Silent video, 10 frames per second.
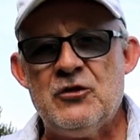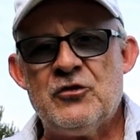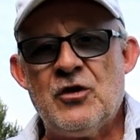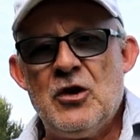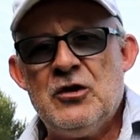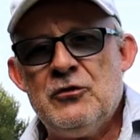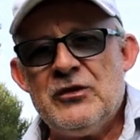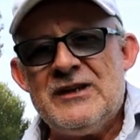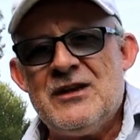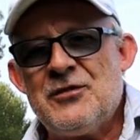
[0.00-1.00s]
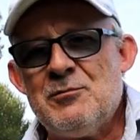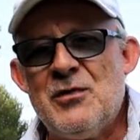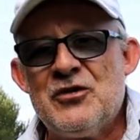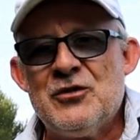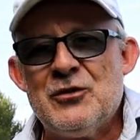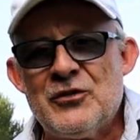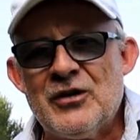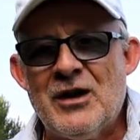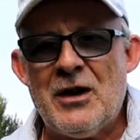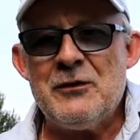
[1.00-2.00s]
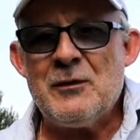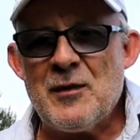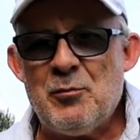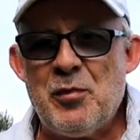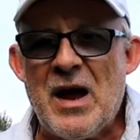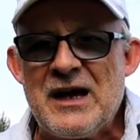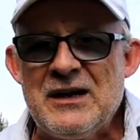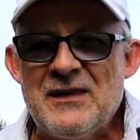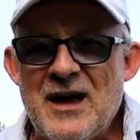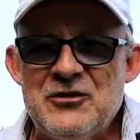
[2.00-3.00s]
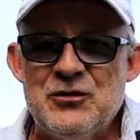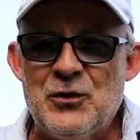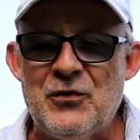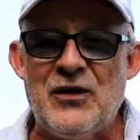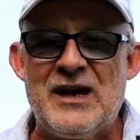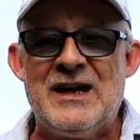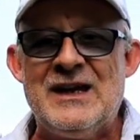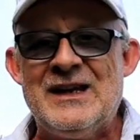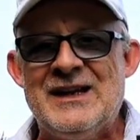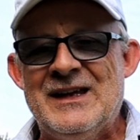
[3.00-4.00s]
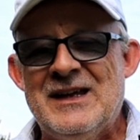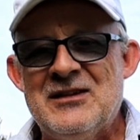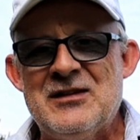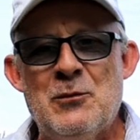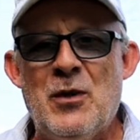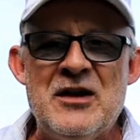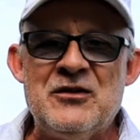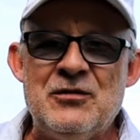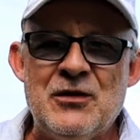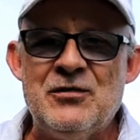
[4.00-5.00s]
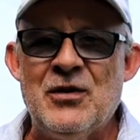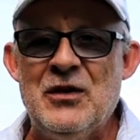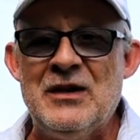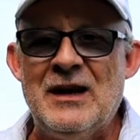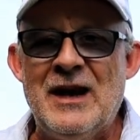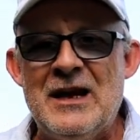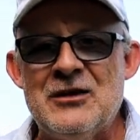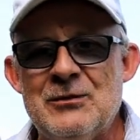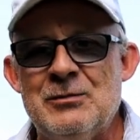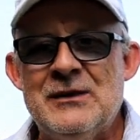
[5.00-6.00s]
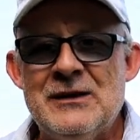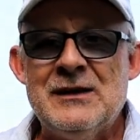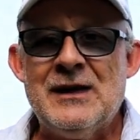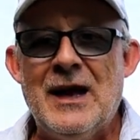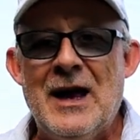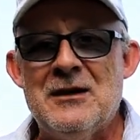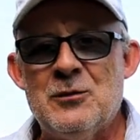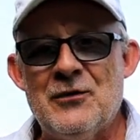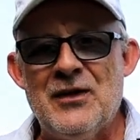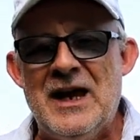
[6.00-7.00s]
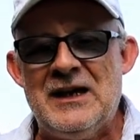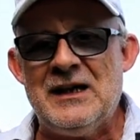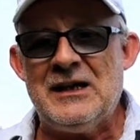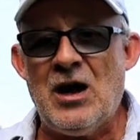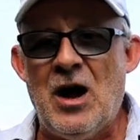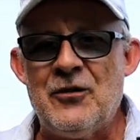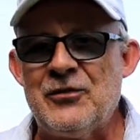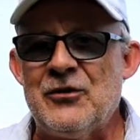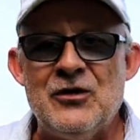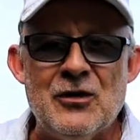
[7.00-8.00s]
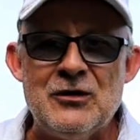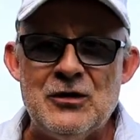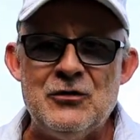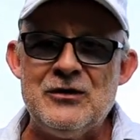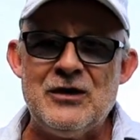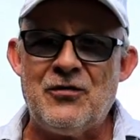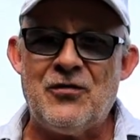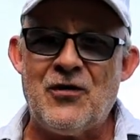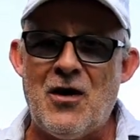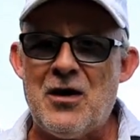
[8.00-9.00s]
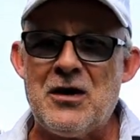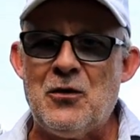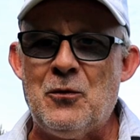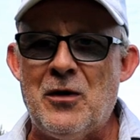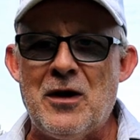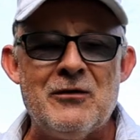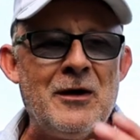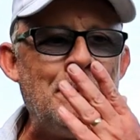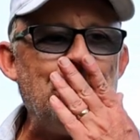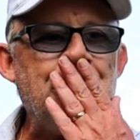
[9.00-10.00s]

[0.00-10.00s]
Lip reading: you start using different muscles higher up the back and that sort of thing. Same way as if you've hurt your leg, you end up with an achy calf because you're not using your thigh or whatever.